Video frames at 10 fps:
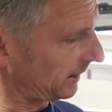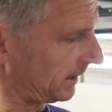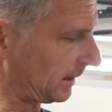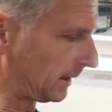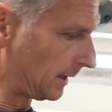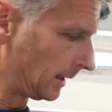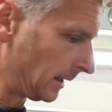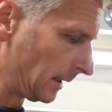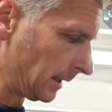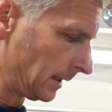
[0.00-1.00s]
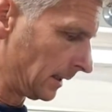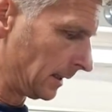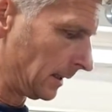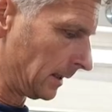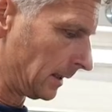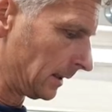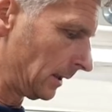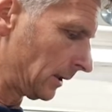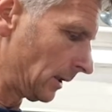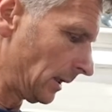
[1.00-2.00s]
there,
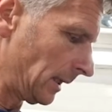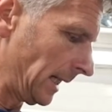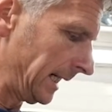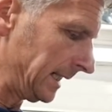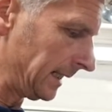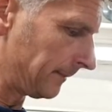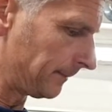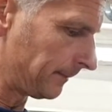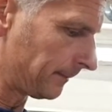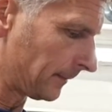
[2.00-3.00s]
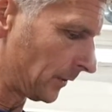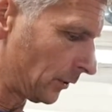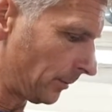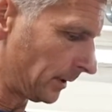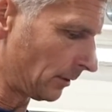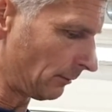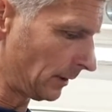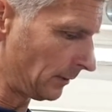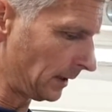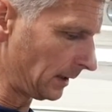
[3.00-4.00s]
just to aid it, stop it
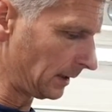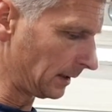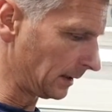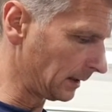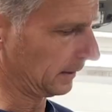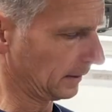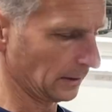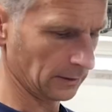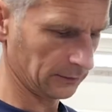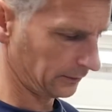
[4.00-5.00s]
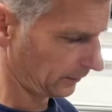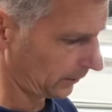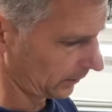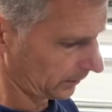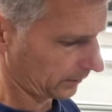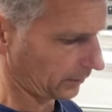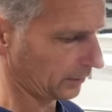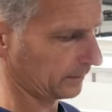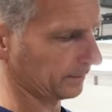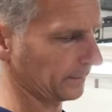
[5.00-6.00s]
corroding. That's
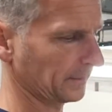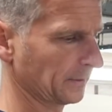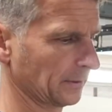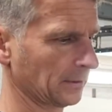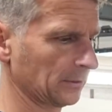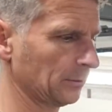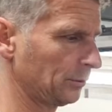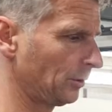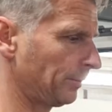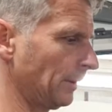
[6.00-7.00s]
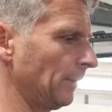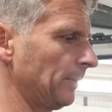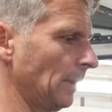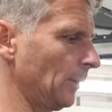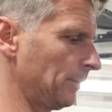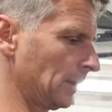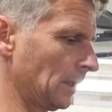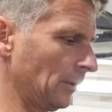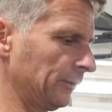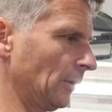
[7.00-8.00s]
good. So we should be able to open and
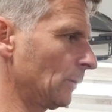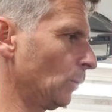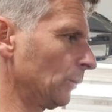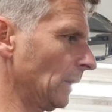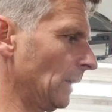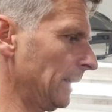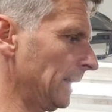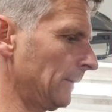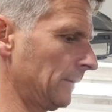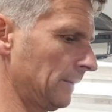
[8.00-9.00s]
close our Quarterlight now.